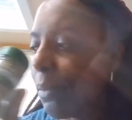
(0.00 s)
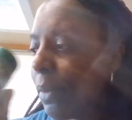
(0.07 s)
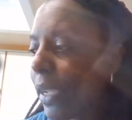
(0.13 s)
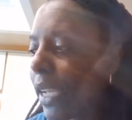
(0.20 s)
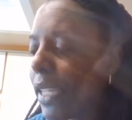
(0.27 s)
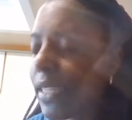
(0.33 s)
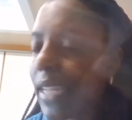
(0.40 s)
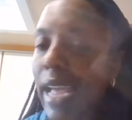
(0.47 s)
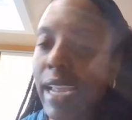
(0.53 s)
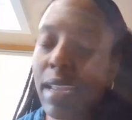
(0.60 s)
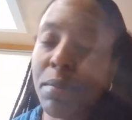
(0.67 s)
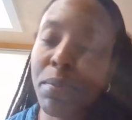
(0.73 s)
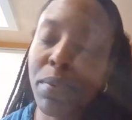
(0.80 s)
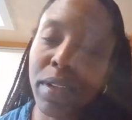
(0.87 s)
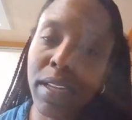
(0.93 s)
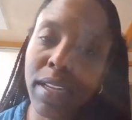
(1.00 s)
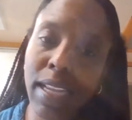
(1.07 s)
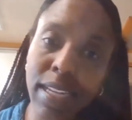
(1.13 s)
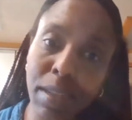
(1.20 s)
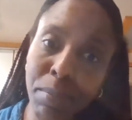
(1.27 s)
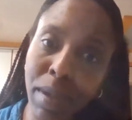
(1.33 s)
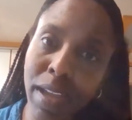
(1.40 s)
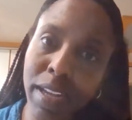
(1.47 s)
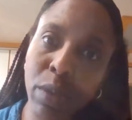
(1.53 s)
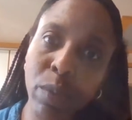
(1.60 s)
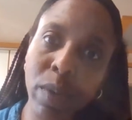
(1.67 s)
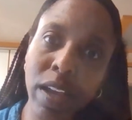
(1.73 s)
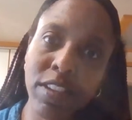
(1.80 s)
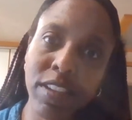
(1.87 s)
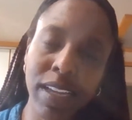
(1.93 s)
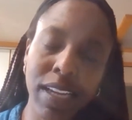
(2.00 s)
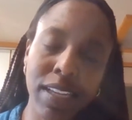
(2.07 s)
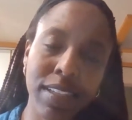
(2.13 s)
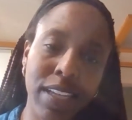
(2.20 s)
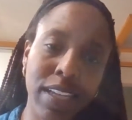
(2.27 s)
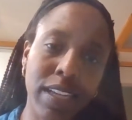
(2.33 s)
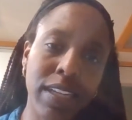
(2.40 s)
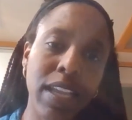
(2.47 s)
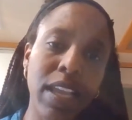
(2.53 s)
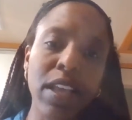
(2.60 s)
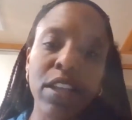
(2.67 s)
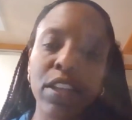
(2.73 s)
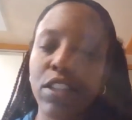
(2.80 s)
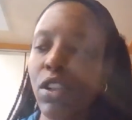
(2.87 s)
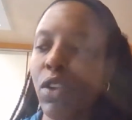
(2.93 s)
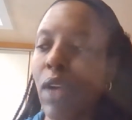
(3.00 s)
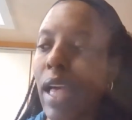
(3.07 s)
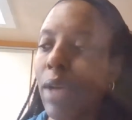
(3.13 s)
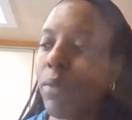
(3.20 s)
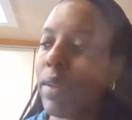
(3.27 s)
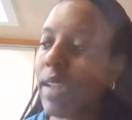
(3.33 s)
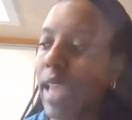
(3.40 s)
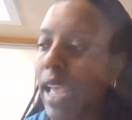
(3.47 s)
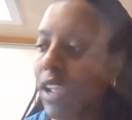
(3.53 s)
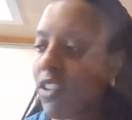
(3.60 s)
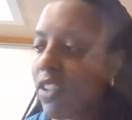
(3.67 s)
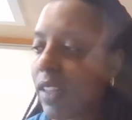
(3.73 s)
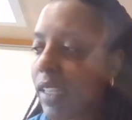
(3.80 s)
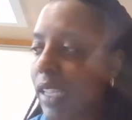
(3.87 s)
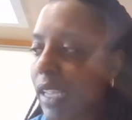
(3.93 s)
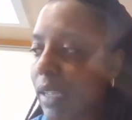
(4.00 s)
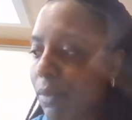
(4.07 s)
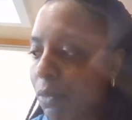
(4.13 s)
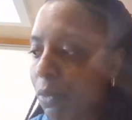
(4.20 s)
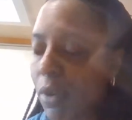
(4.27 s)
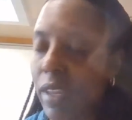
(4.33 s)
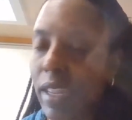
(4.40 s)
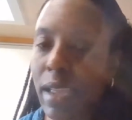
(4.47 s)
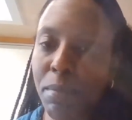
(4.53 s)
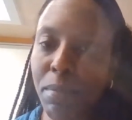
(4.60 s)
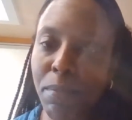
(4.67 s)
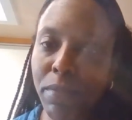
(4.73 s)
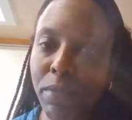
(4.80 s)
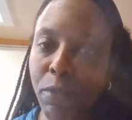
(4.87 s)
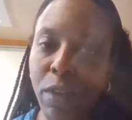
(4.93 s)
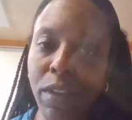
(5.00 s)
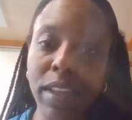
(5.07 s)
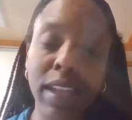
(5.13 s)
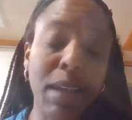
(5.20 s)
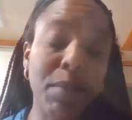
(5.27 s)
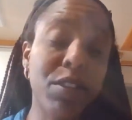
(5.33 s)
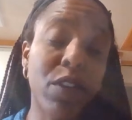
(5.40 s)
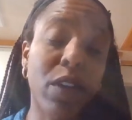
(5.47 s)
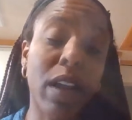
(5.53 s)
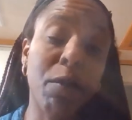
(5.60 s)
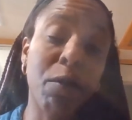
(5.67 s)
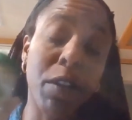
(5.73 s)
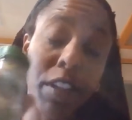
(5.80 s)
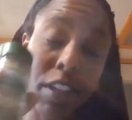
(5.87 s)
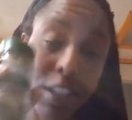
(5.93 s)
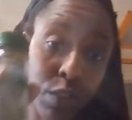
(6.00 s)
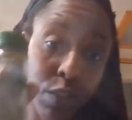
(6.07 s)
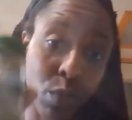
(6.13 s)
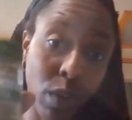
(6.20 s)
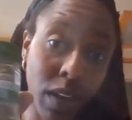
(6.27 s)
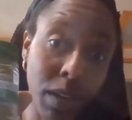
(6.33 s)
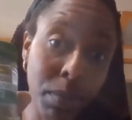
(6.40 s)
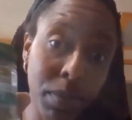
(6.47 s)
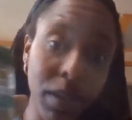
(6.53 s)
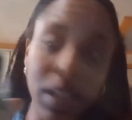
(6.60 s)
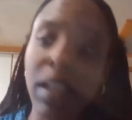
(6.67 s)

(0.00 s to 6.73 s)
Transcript: because I can put it in the body wash, like I said. So I would actually for the scrub,